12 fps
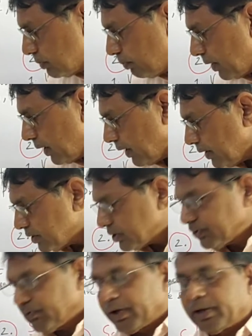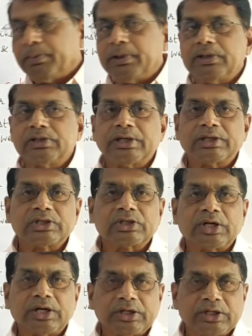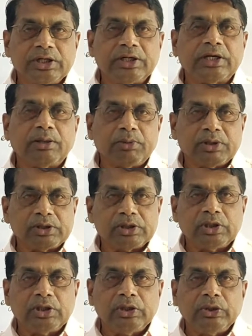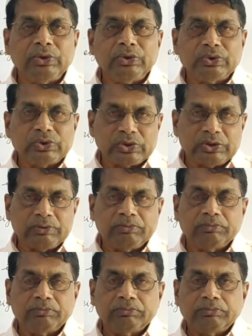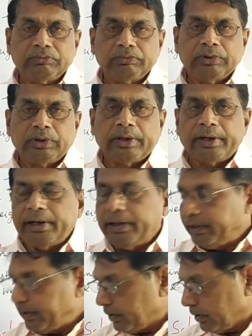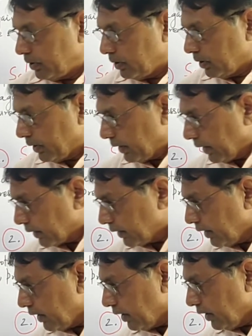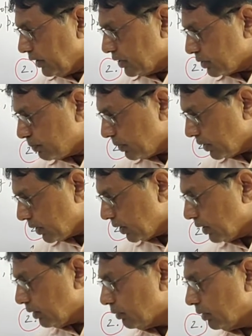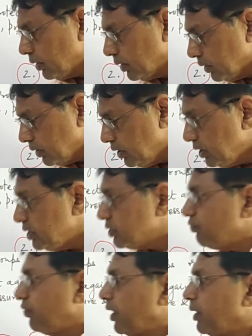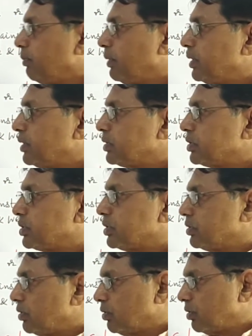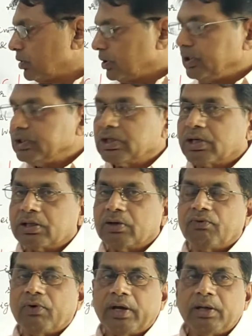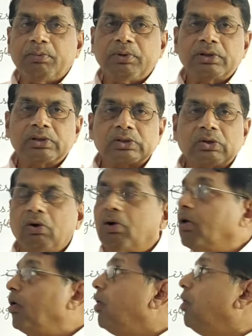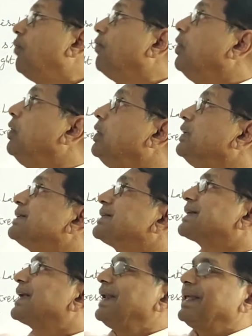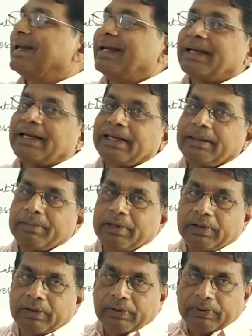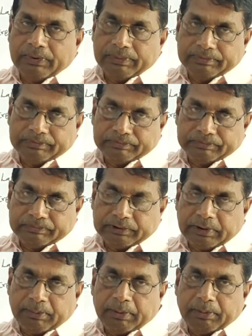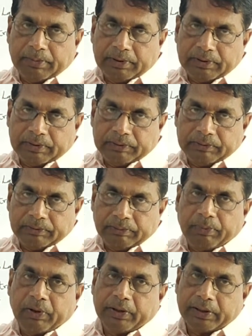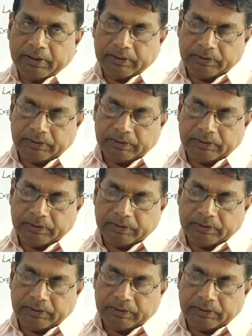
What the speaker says: plants, fiber is extracted, commercially used, and technically speaking, these fibers, these are the fibers of sclerenchyma. Remember, important.